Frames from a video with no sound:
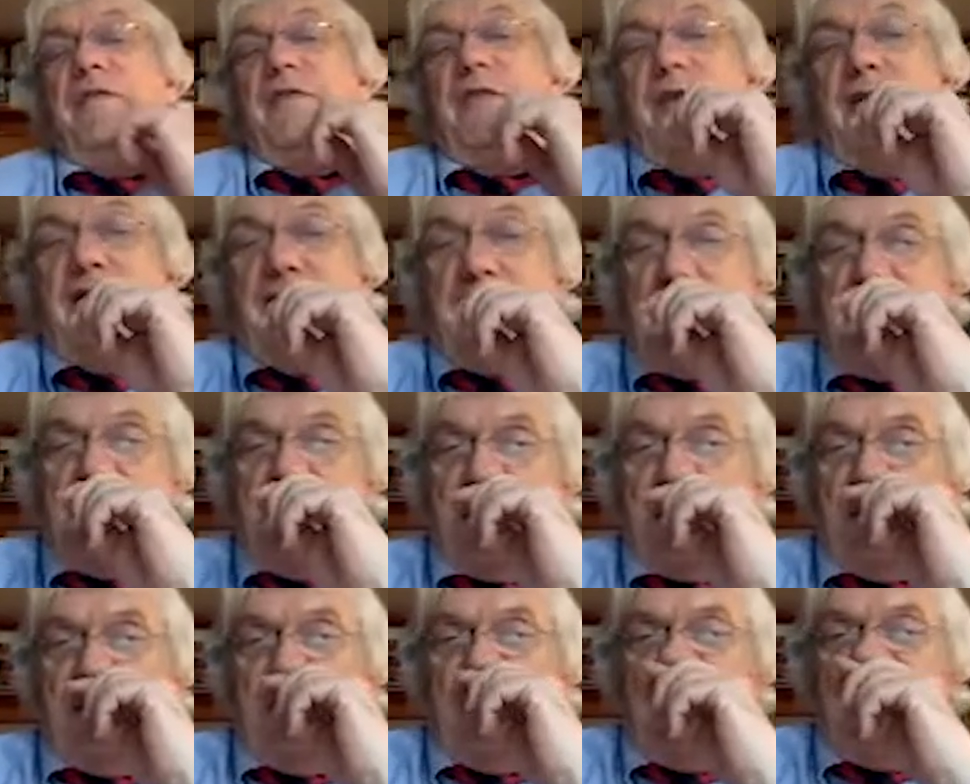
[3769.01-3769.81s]
The
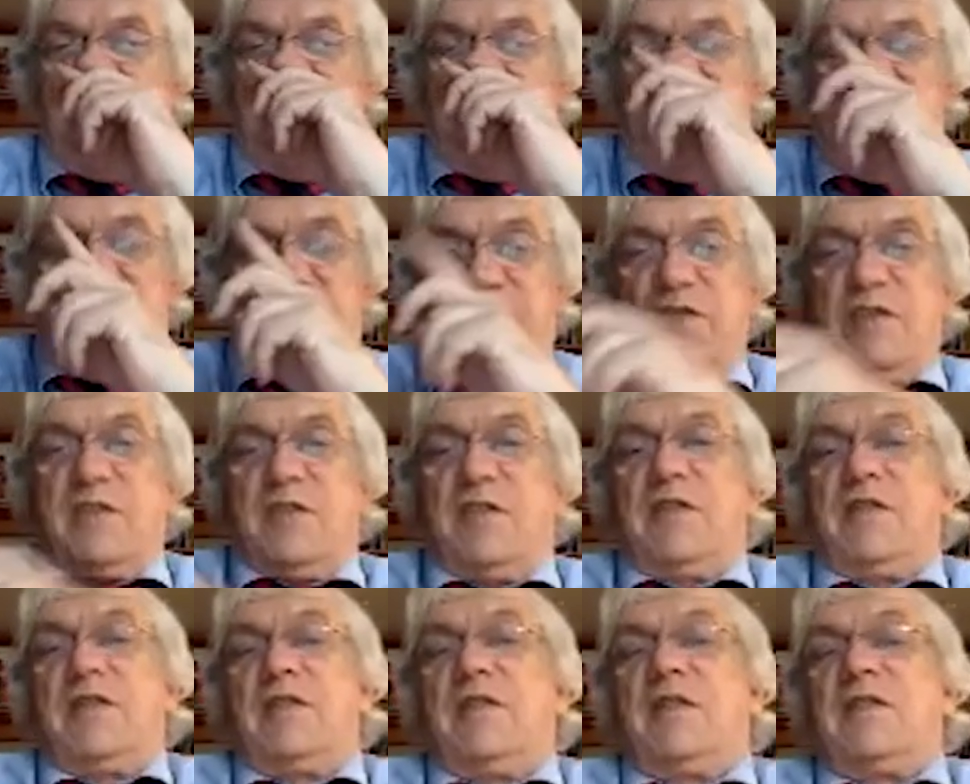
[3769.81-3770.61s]
IMF
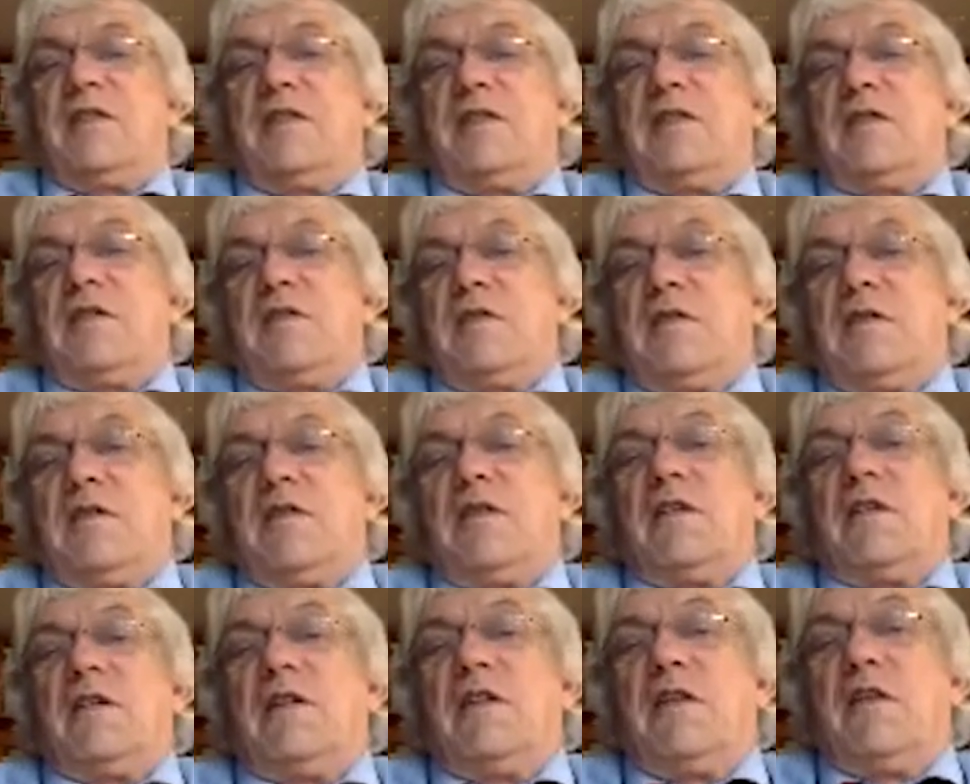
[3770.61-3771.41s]
gives
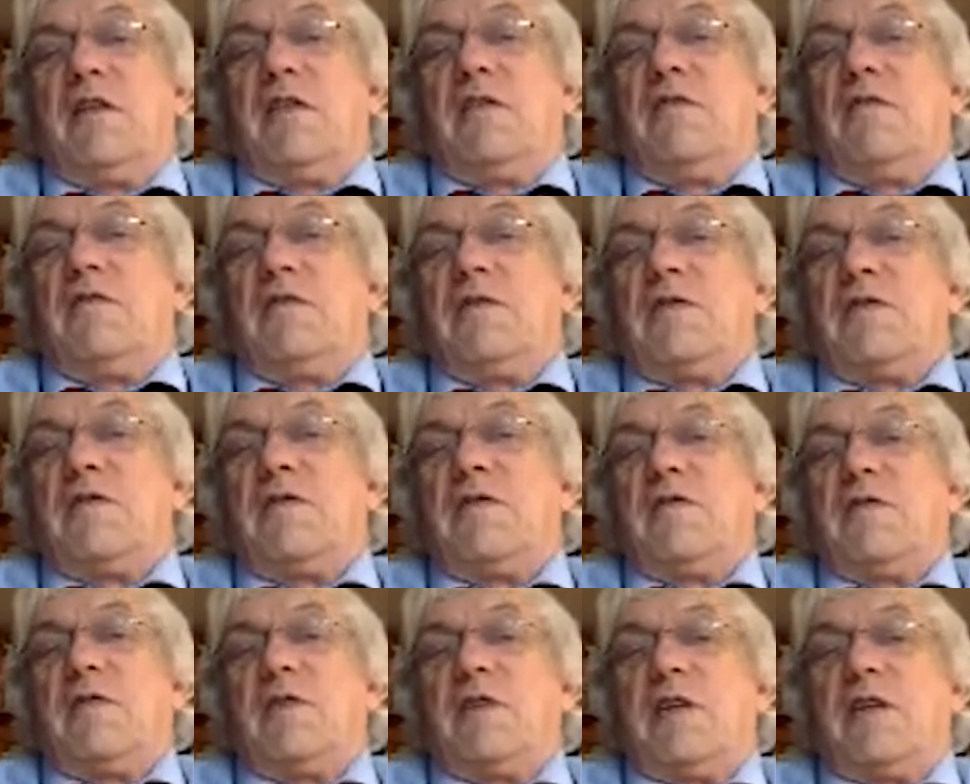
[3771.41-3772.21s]
certainly loans
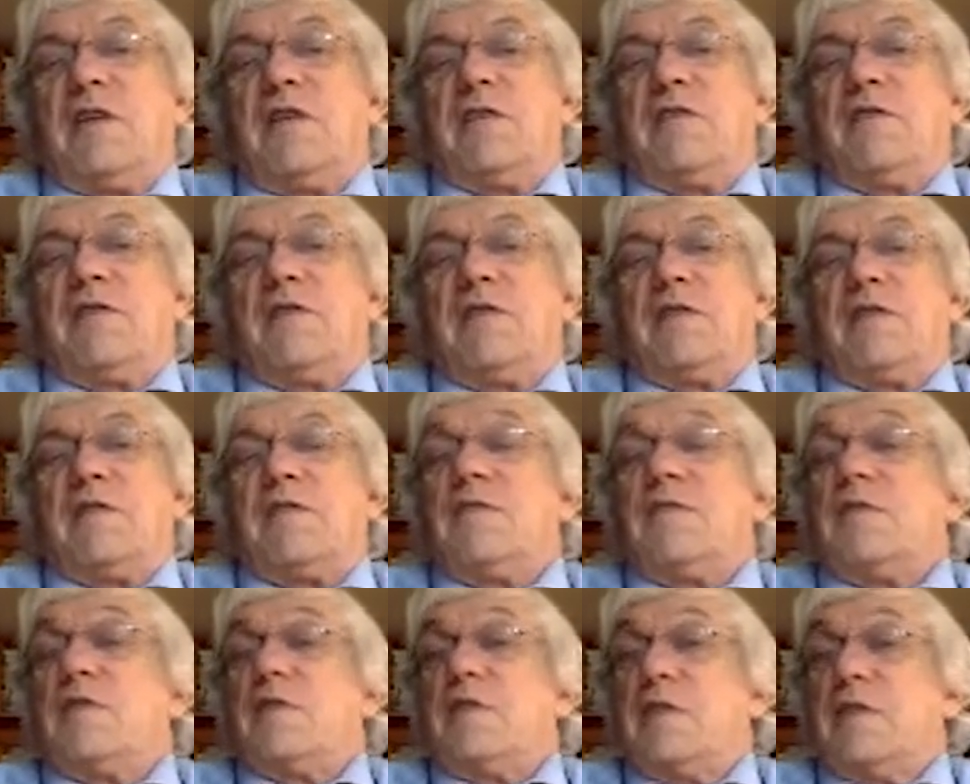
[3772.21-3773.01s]
for countries
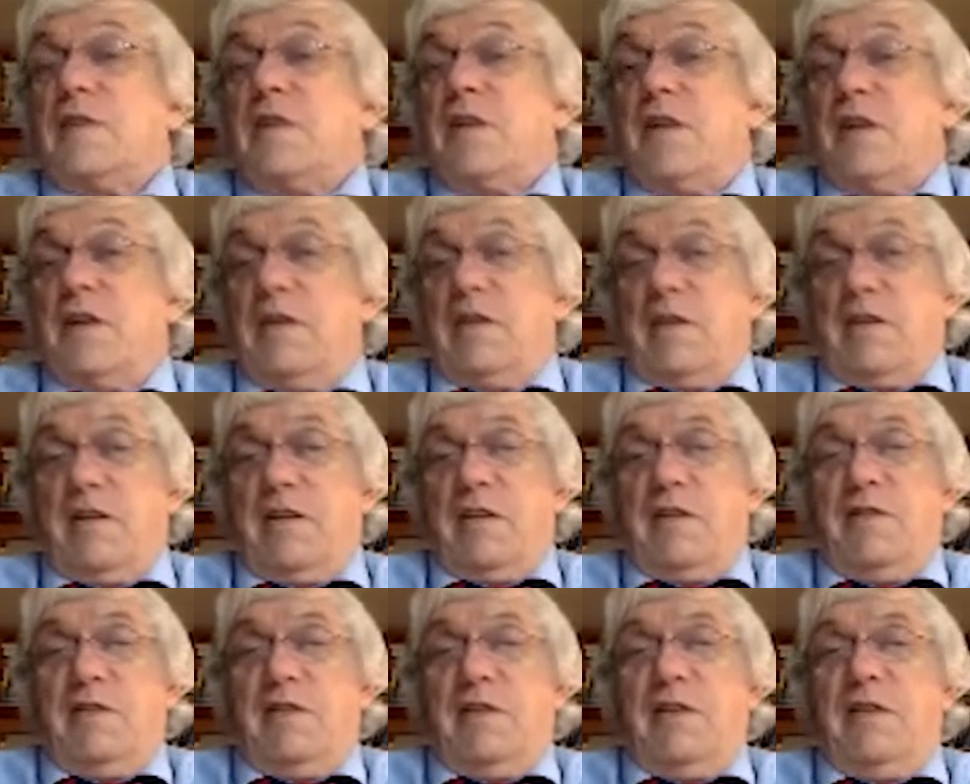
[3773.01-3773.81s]
with current
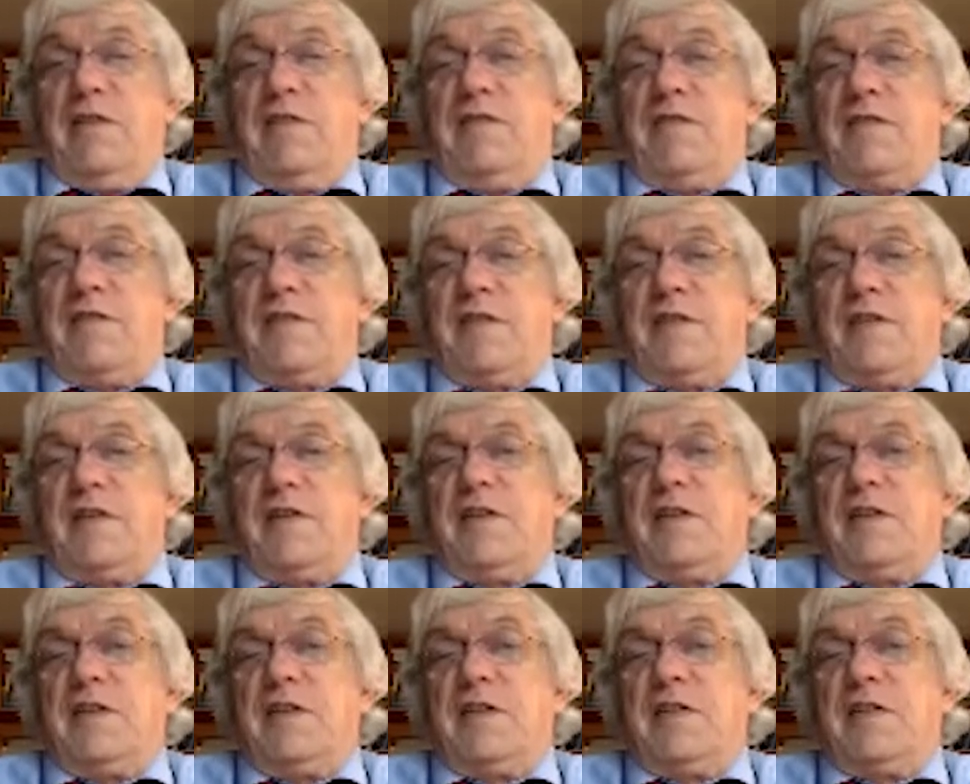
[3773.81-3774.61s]
account
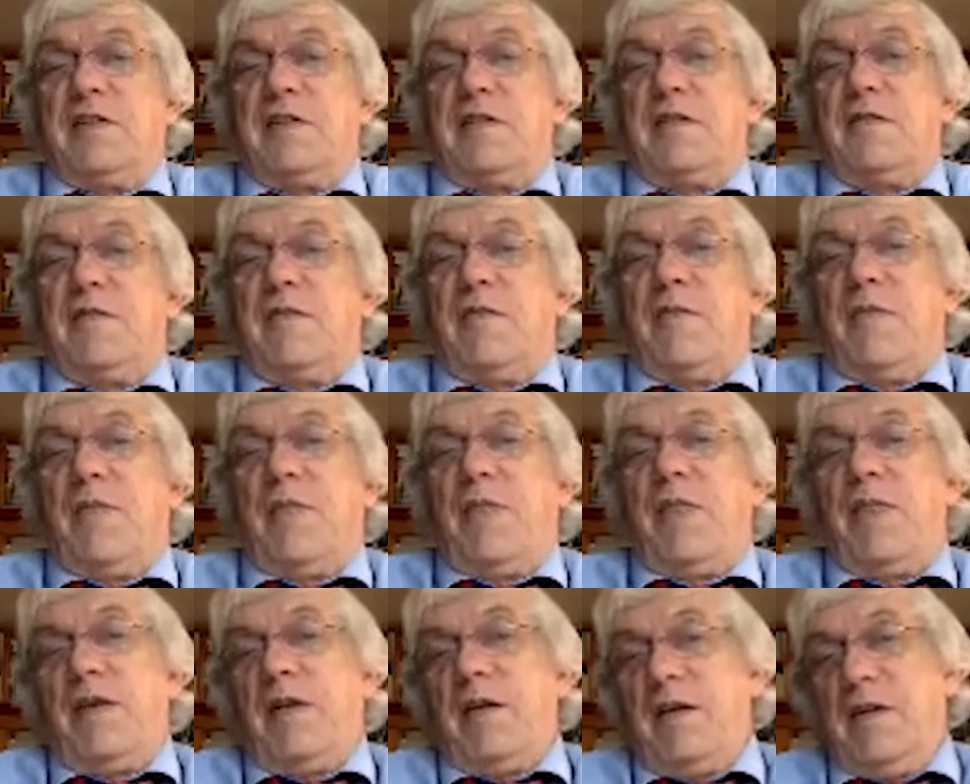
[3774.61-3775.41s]
deficits,
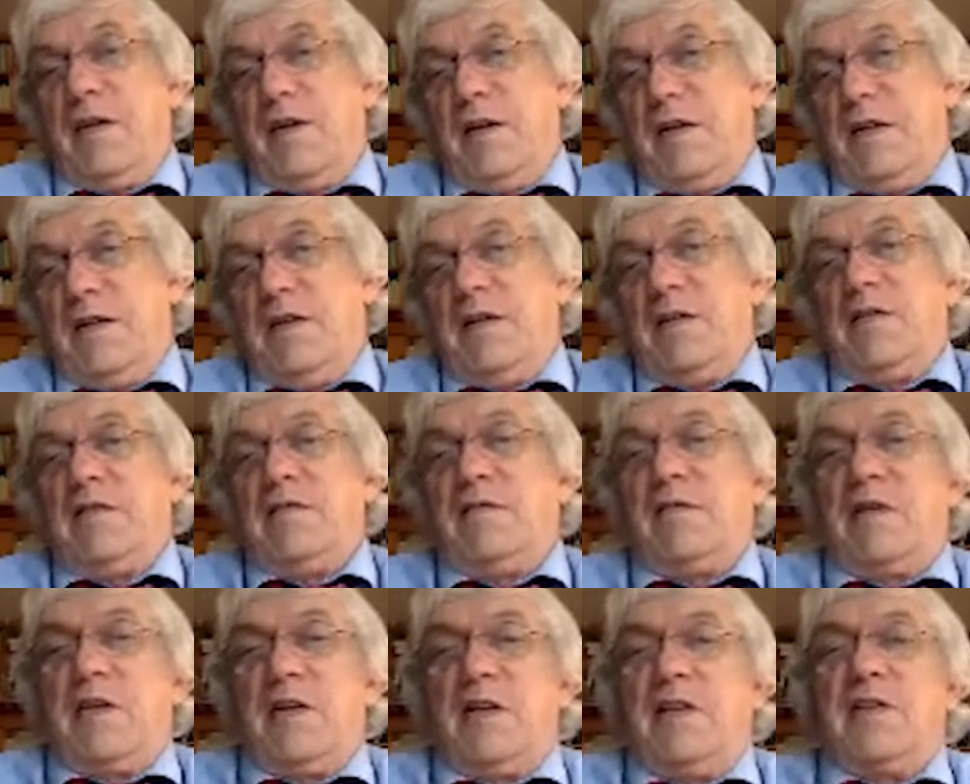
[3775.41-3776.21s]
and
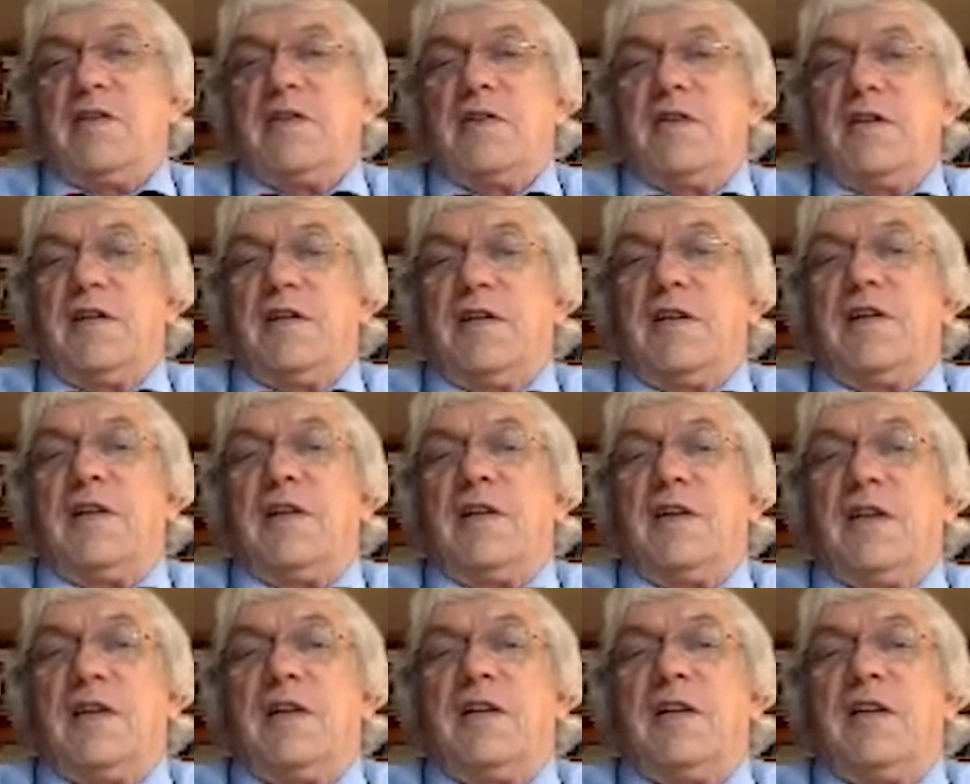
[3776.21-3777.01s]

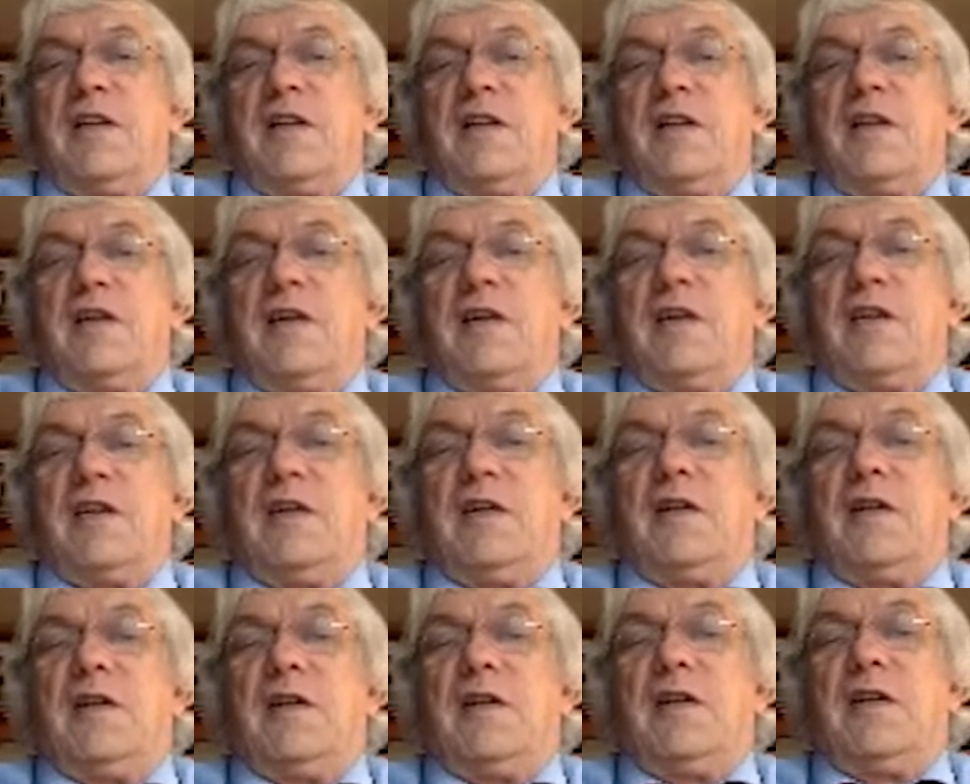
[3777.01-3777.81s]
occasionally
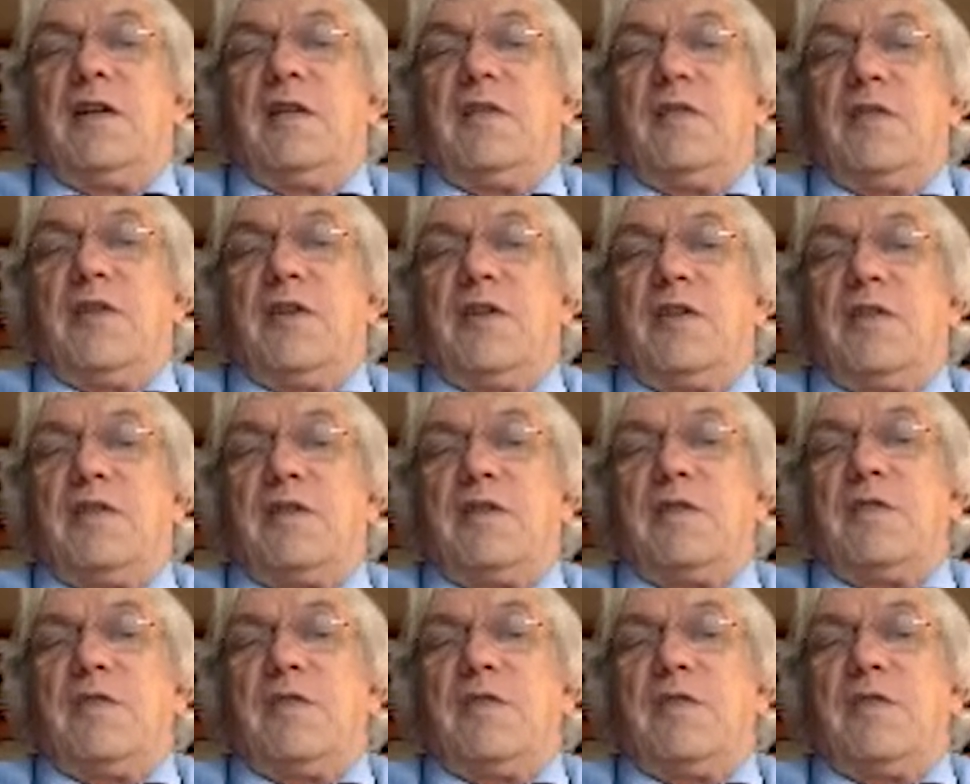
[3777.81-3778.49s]
they might also